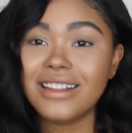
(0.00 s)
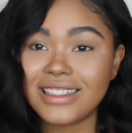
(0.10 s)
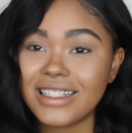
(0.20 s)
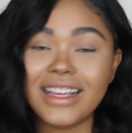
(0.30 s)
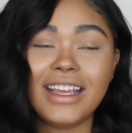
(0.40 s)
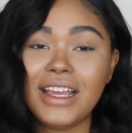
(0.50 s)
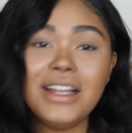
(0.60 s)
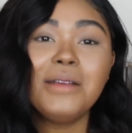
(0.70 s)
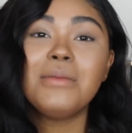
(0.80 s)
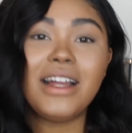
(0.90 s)
to get
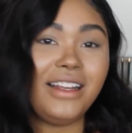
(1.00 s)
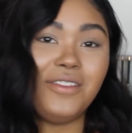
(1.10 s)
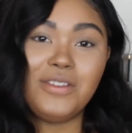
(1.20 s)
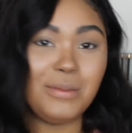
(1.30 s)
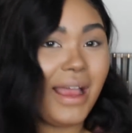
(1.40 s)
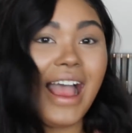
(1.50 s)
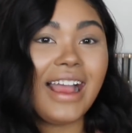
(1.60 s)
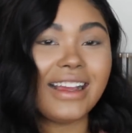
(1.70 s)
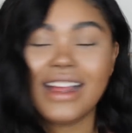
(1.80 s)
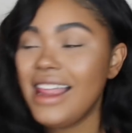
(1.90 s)
any money for MAC,